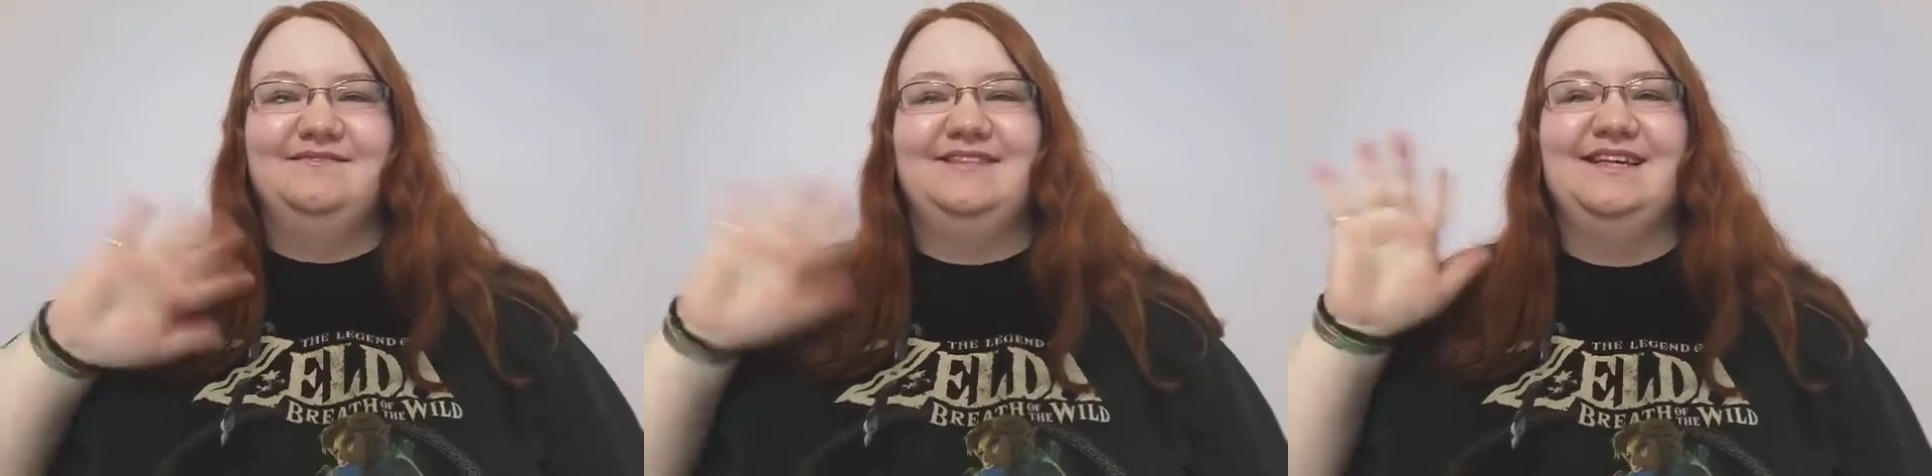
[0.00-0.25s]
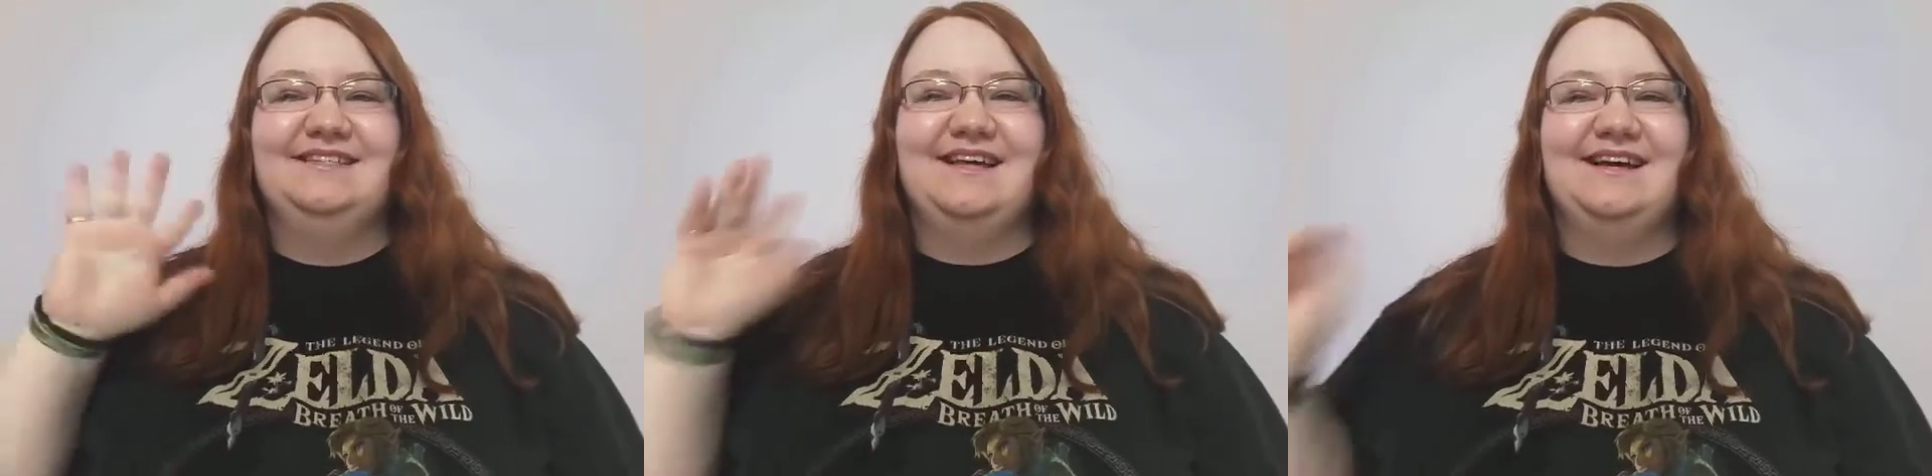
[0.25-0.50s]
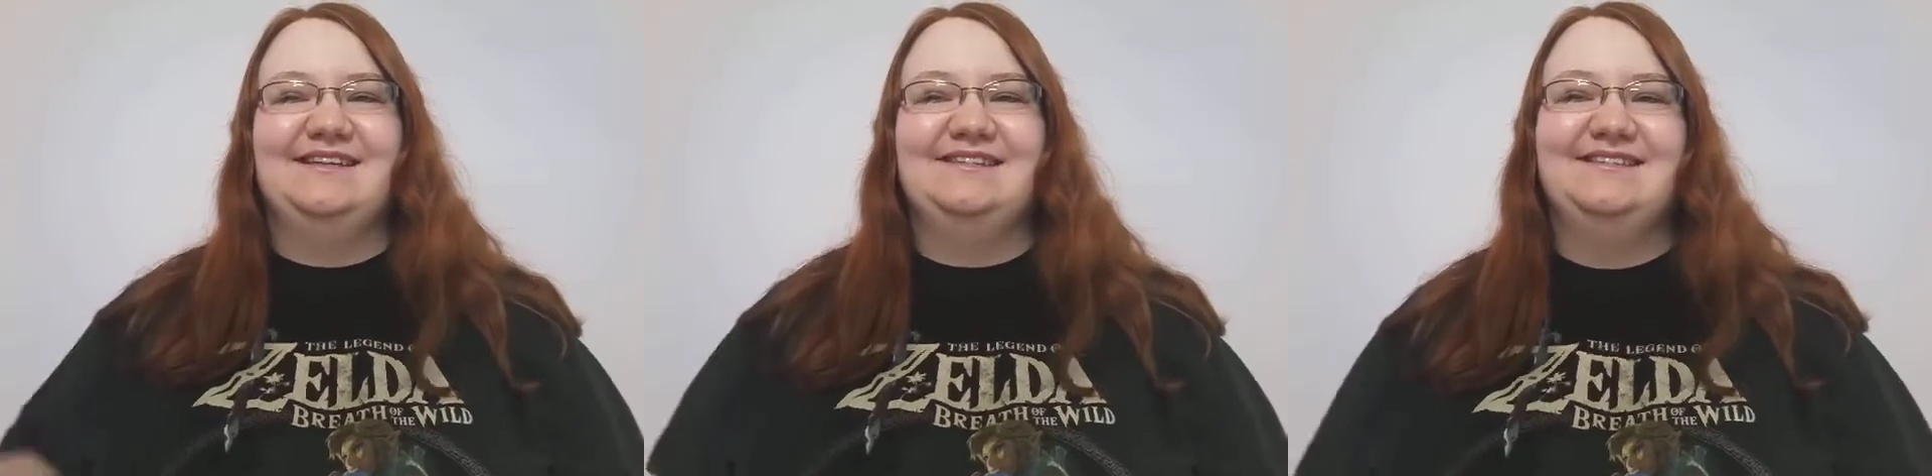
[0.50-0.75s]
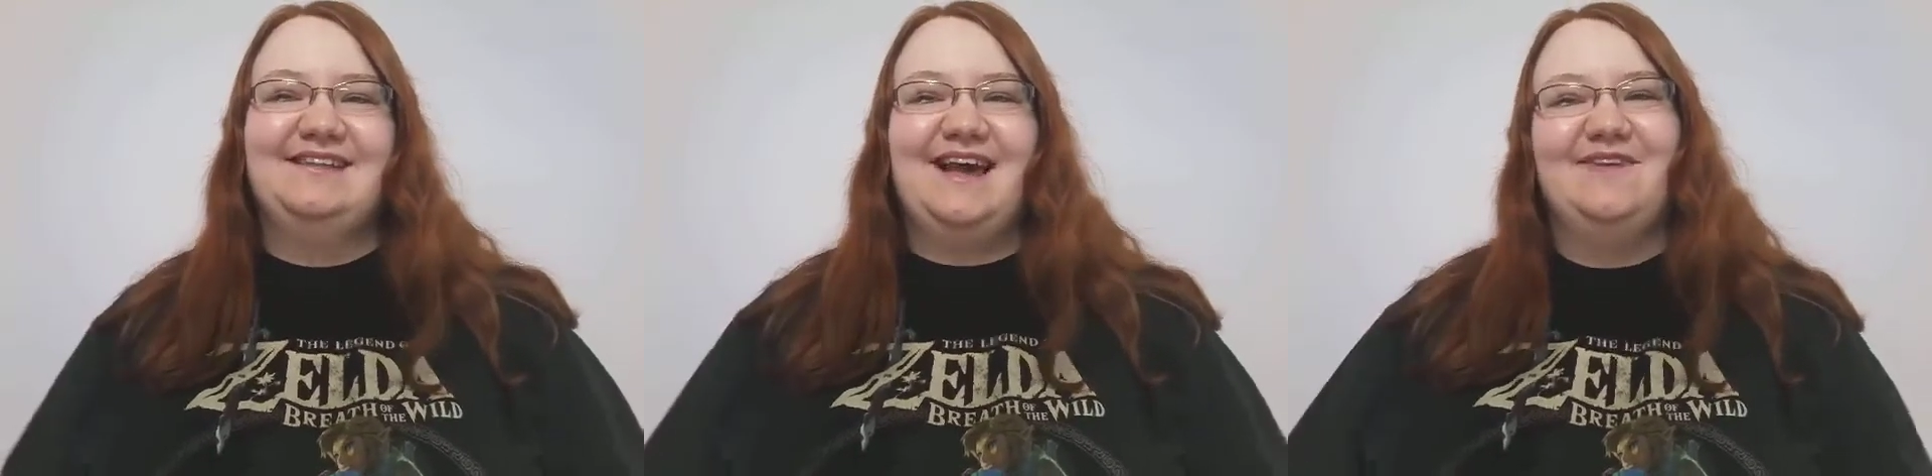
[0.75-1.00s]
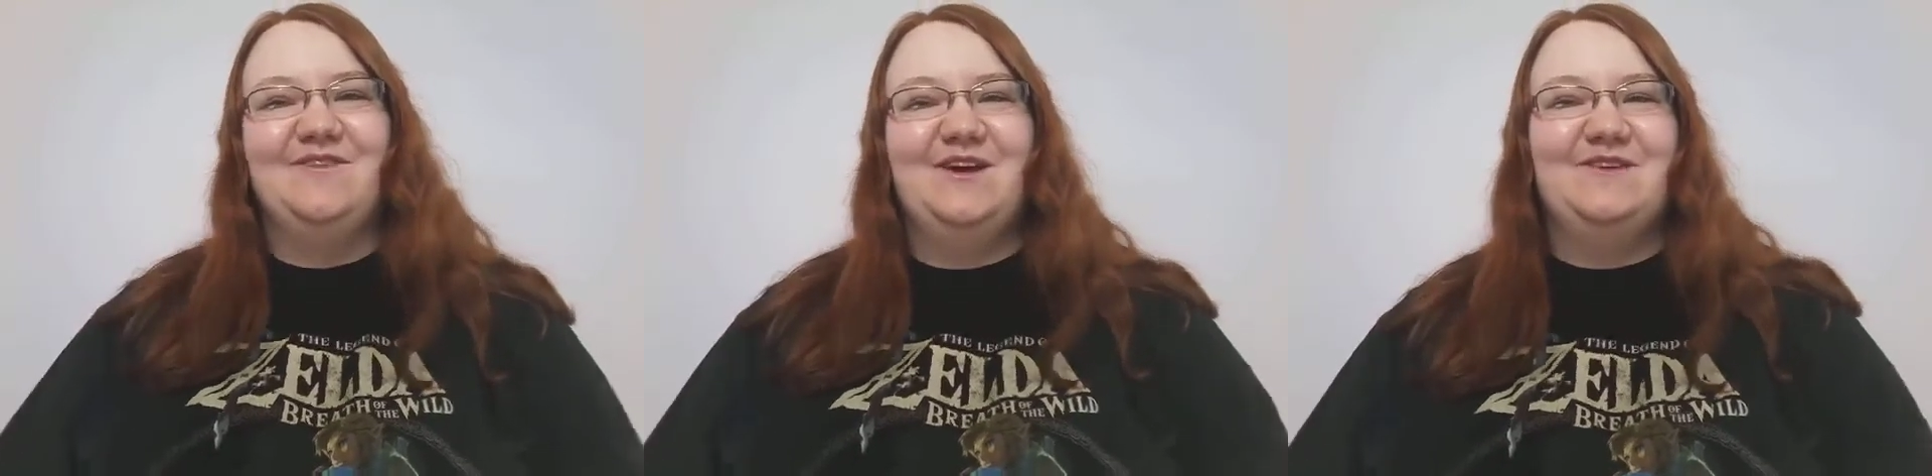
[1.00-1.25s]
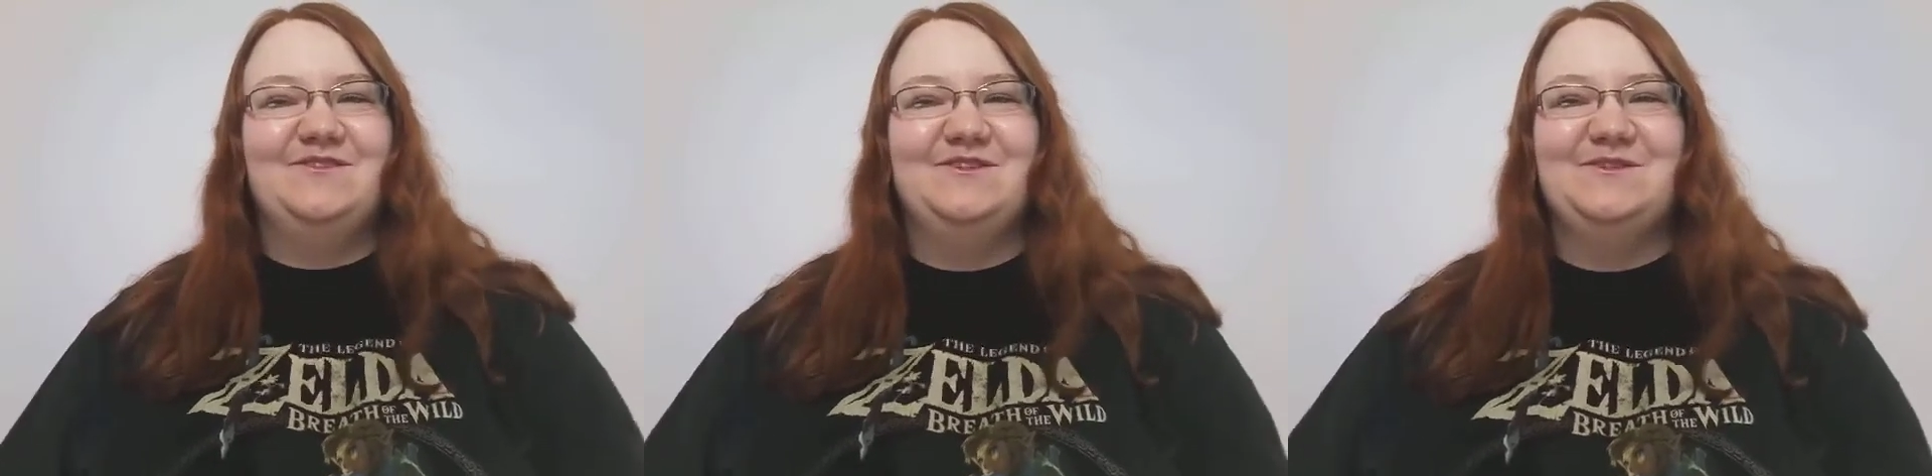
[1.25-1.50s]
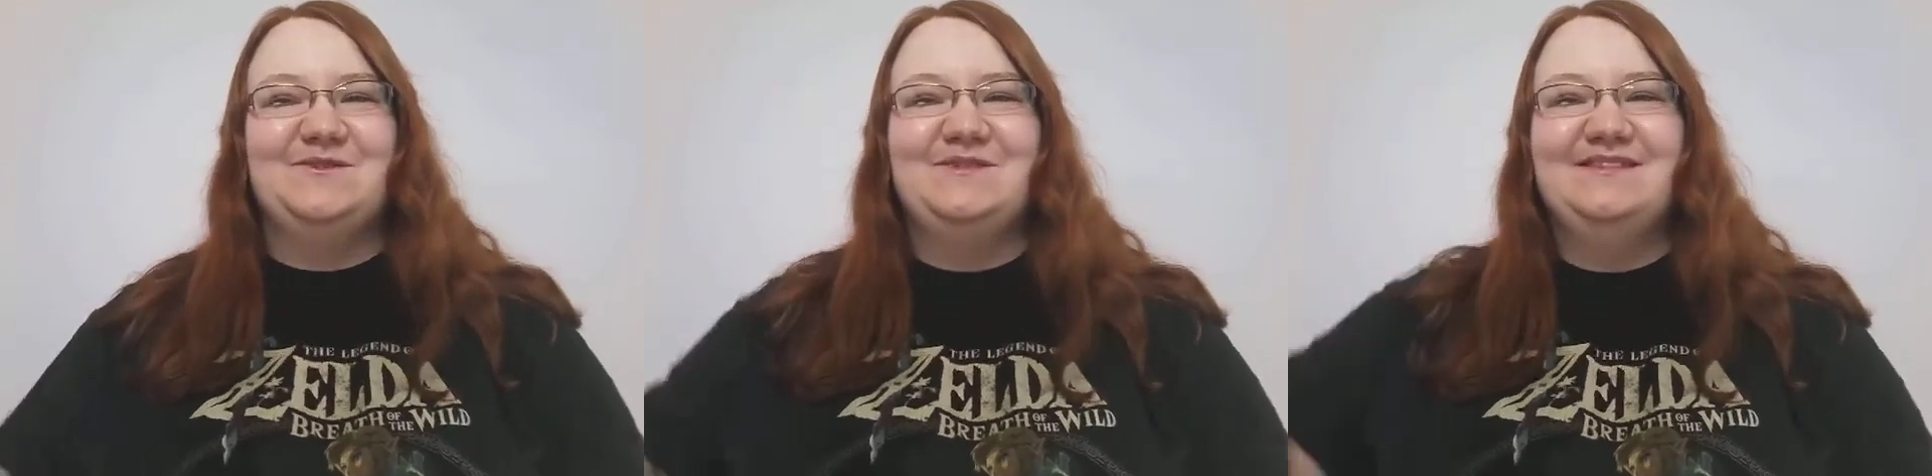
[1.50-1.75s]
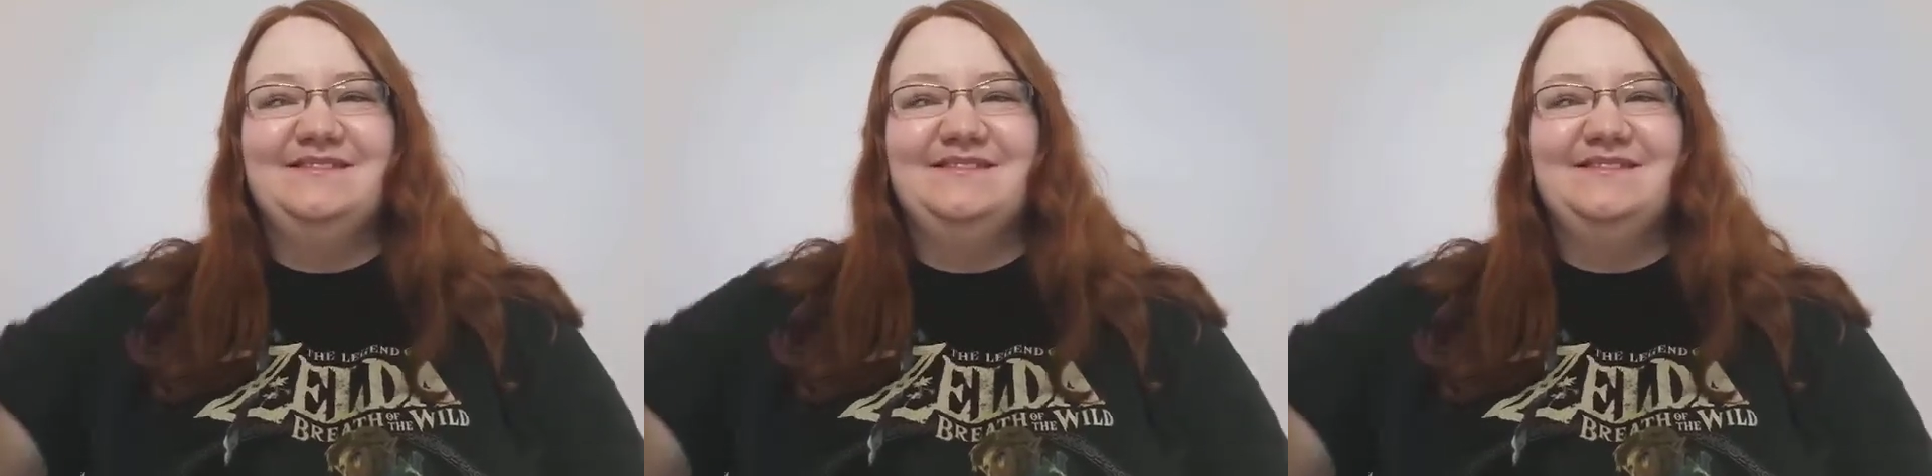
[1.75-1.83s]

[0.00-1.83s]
Thanks, guys. Have a good afternoon.